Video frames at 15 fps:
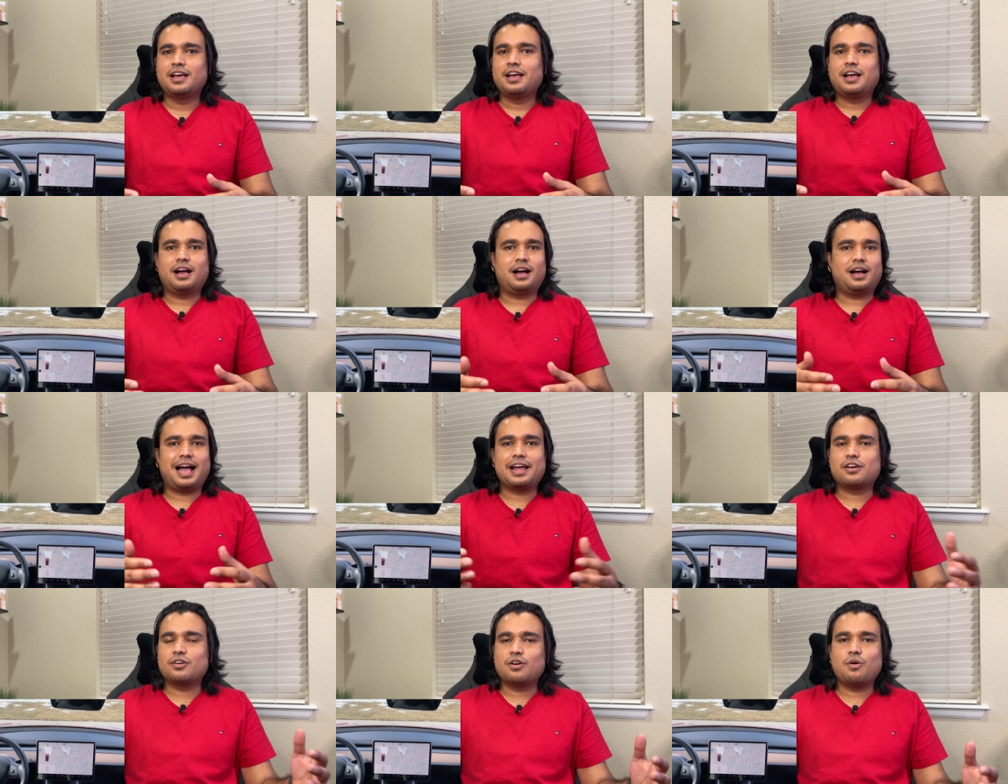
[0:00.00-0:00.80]
I
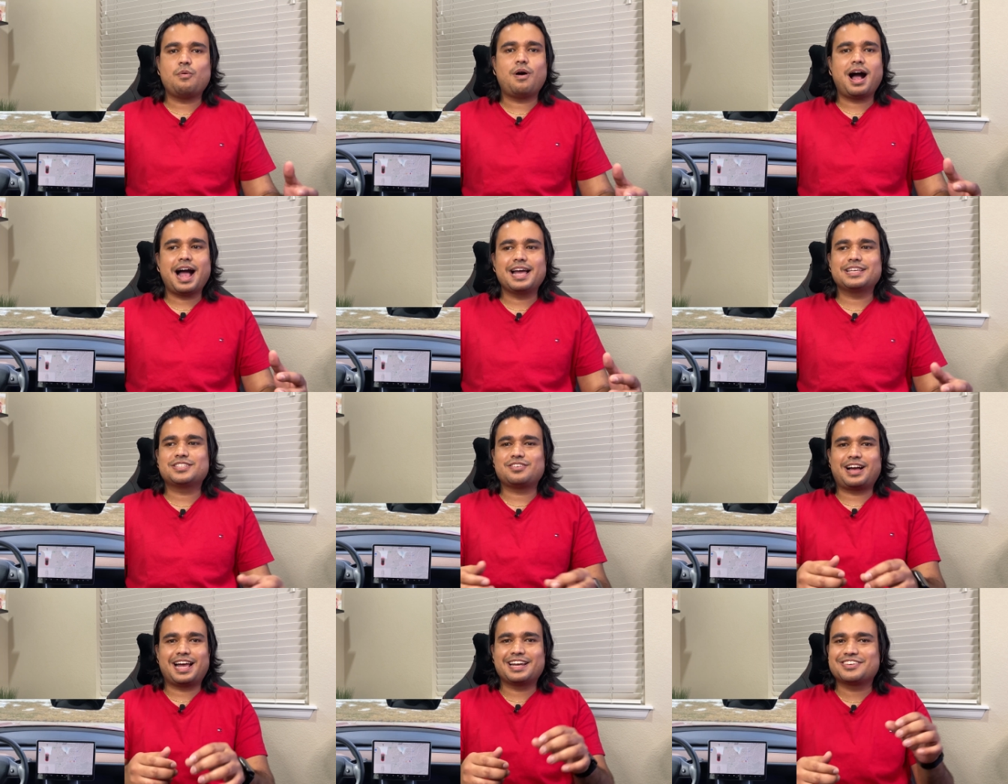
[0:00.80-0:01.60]
don't know why, so
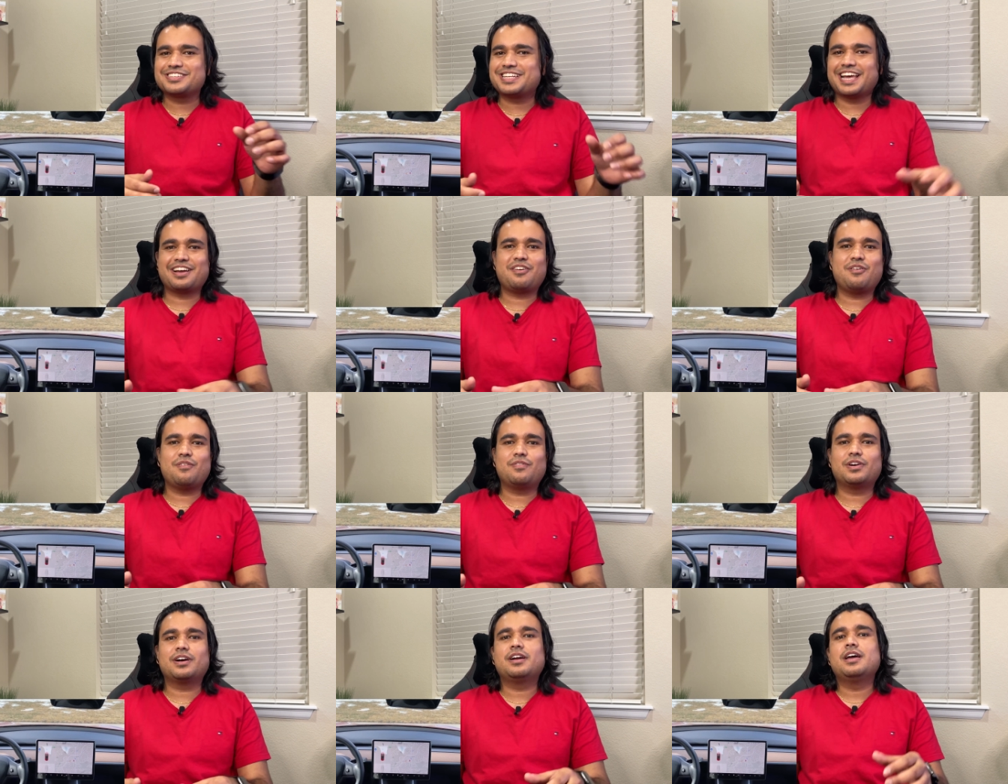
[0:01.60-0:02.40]
I had to take
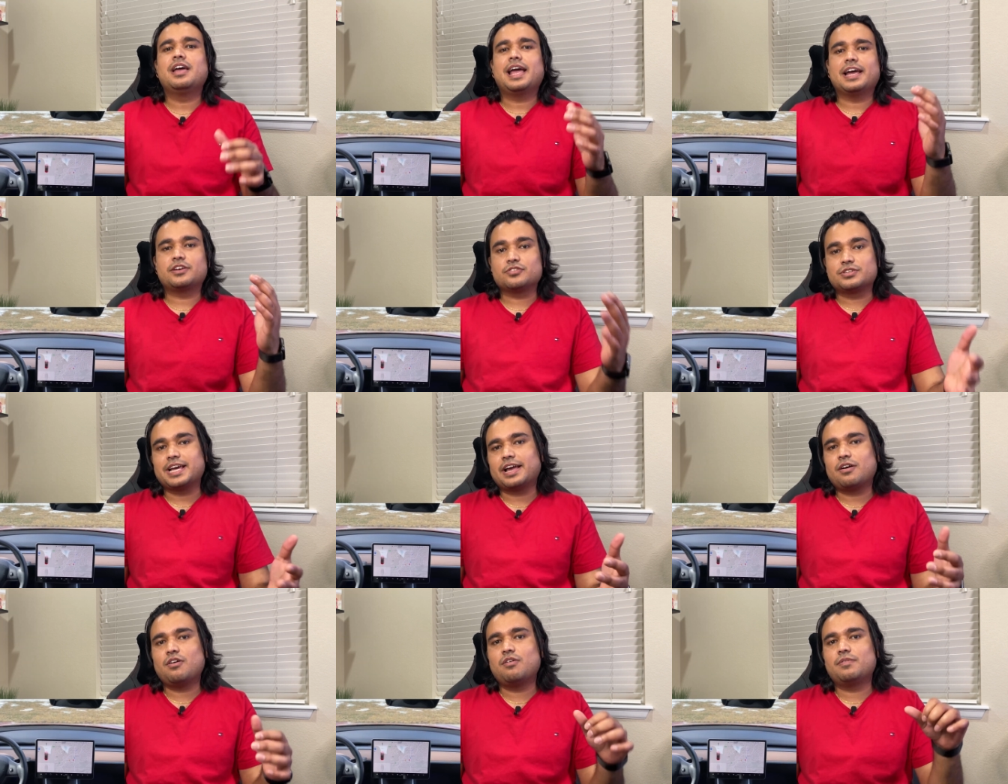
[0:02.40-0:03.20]
over, and to
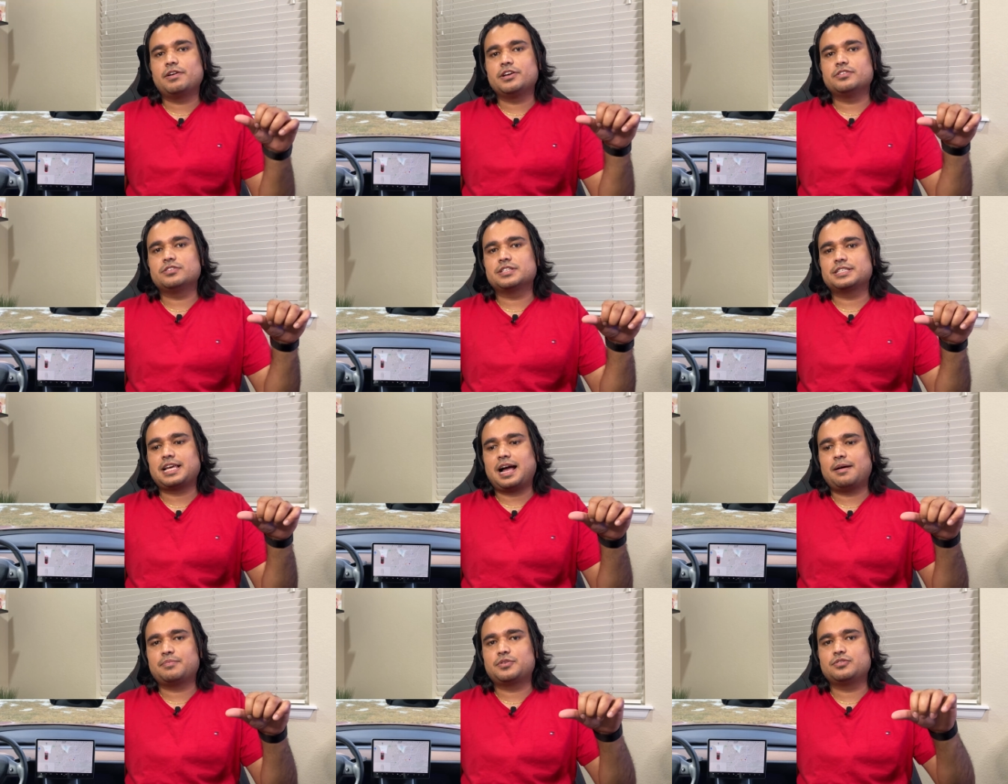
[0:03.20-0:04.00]
take over you just
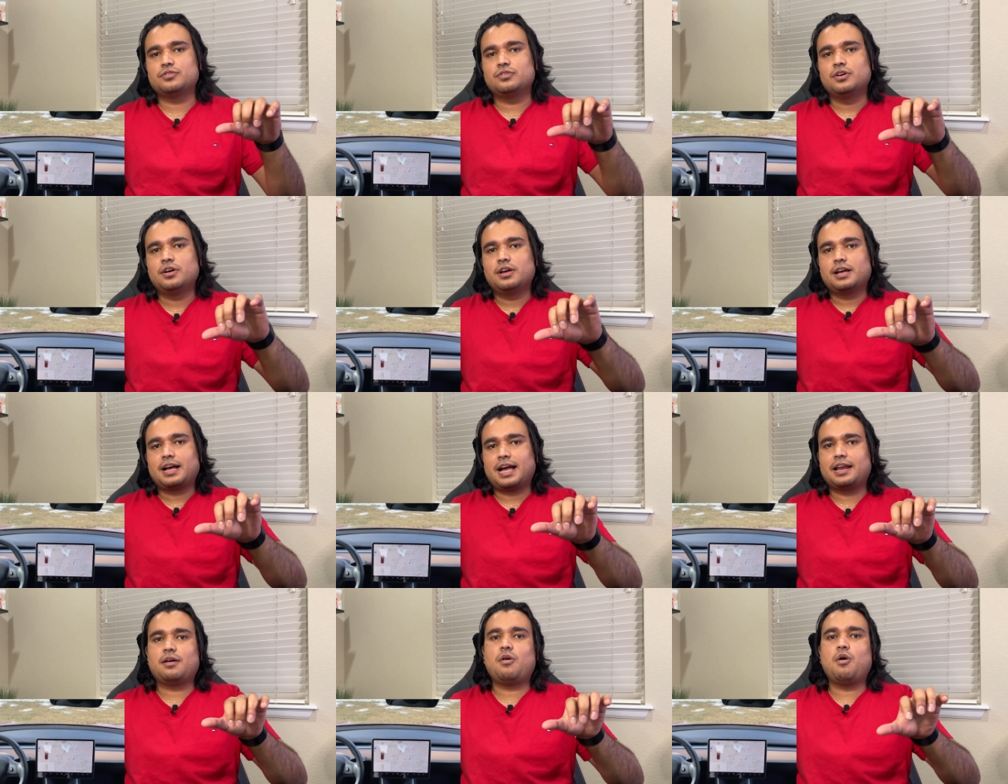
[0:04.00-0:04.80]
have to
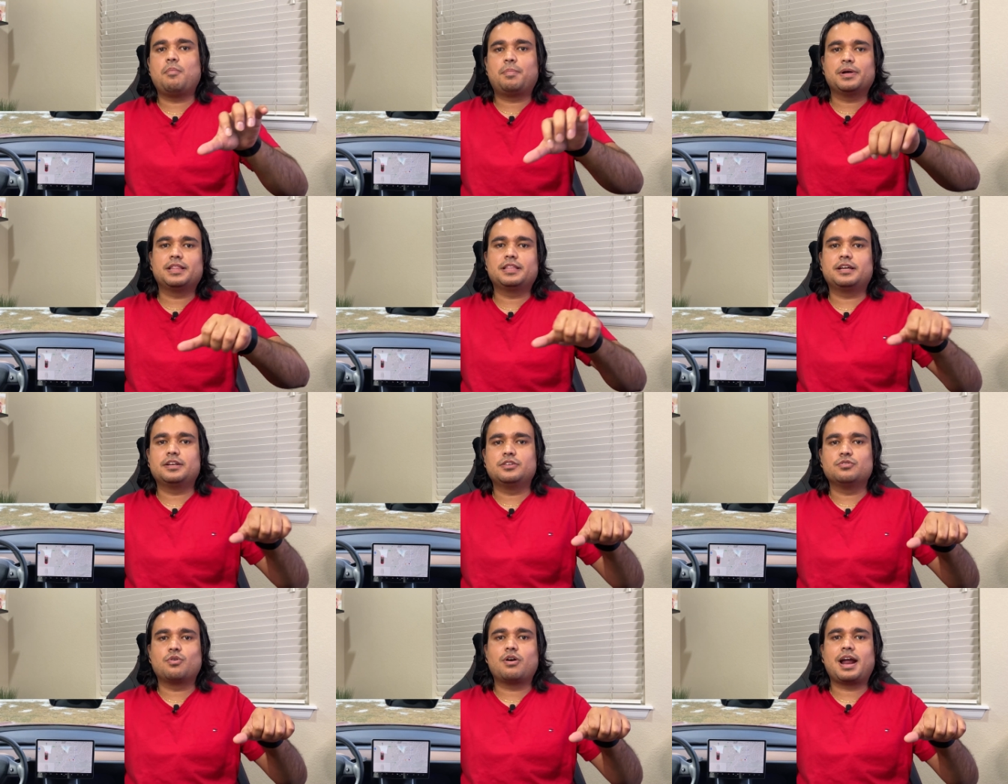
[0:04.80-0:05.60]
kind of open the
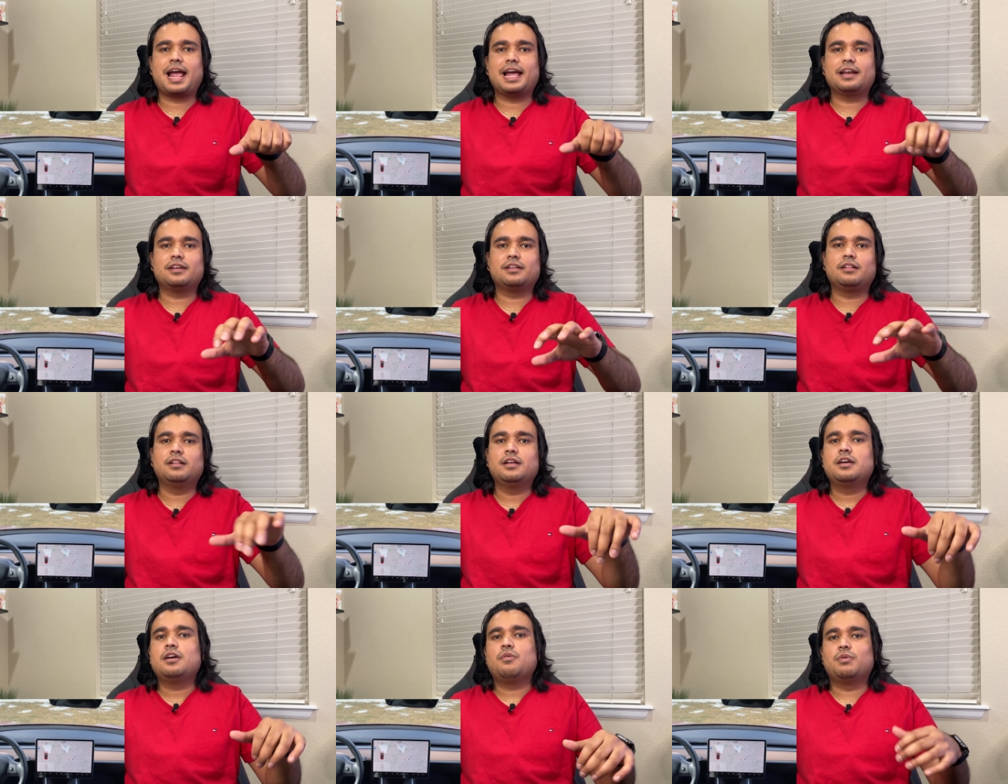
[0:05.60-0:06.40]
door handle
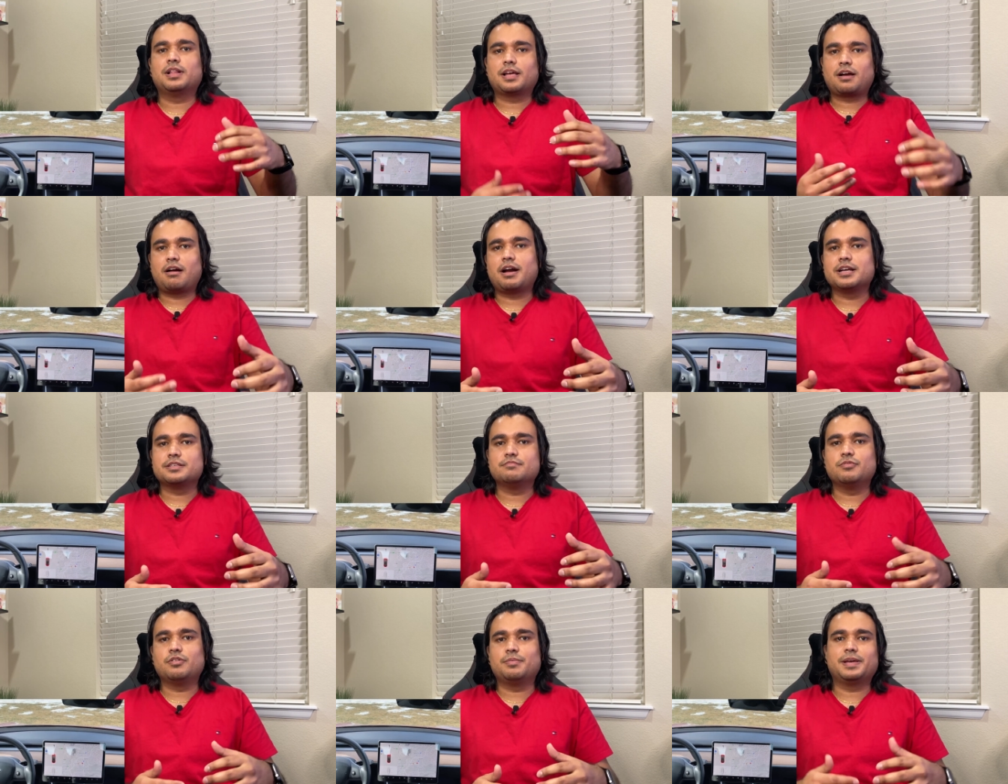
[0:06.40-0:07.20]
while the car is
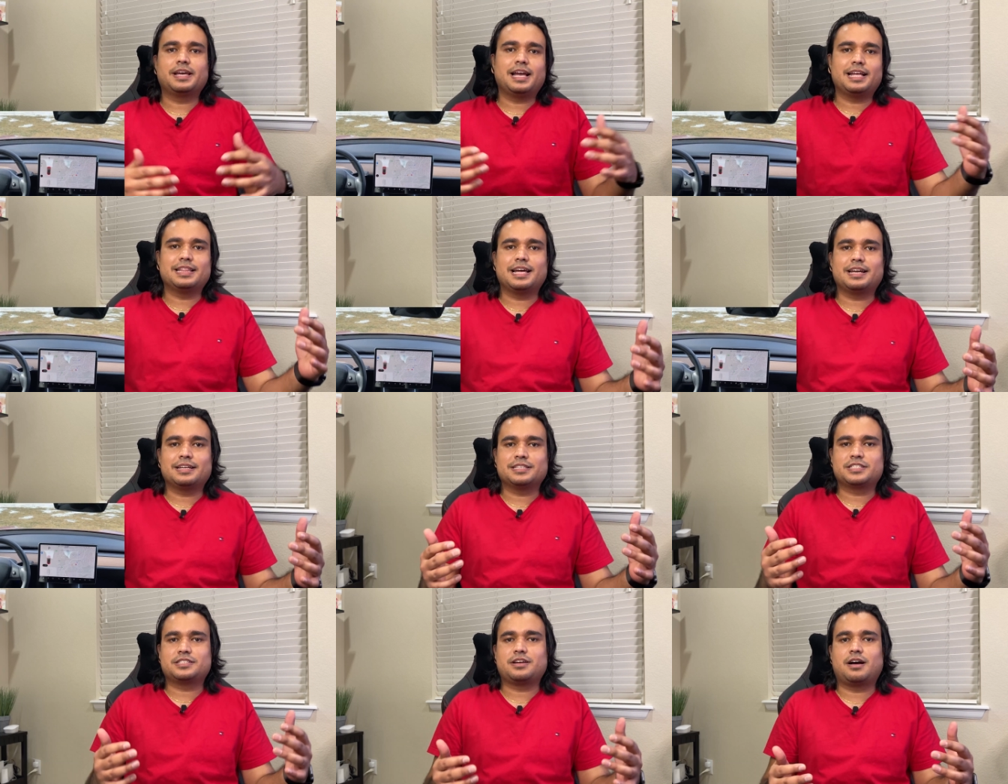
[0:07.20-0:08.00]
moving, and then it
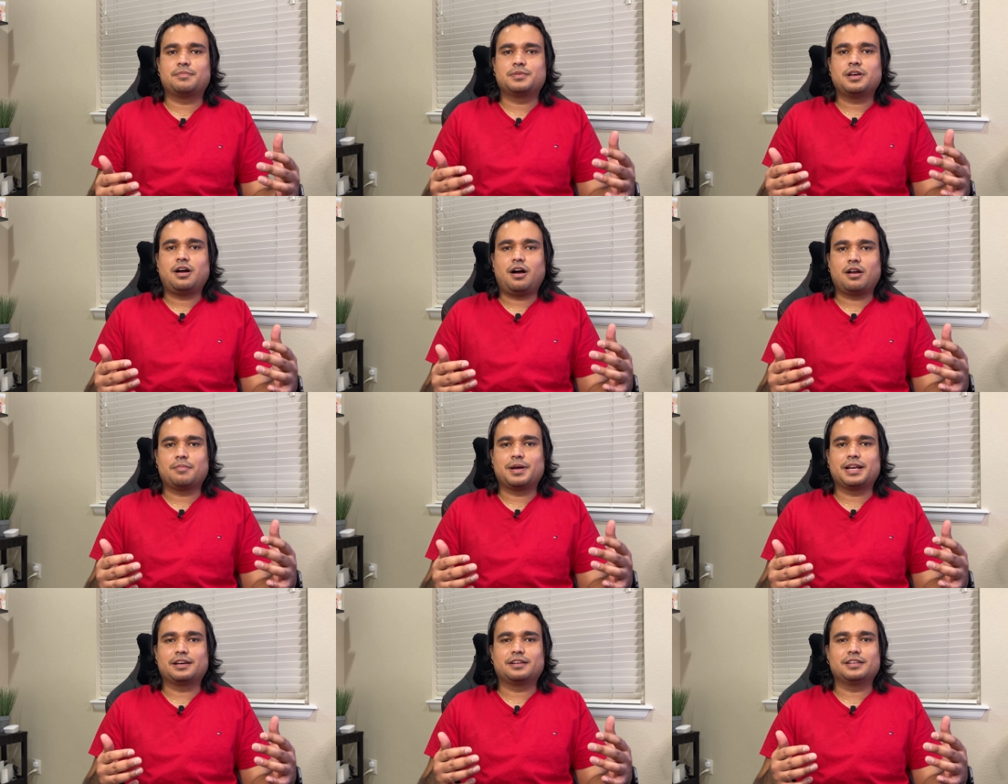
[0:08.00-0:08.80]
stops
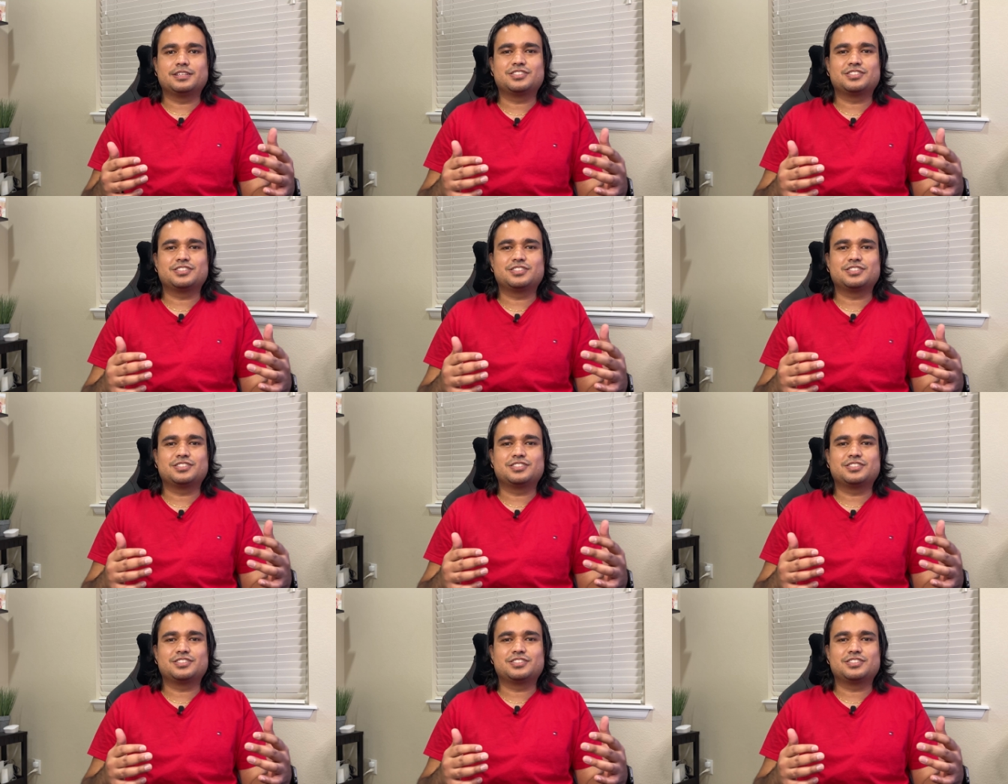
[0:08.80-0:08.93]
automatically.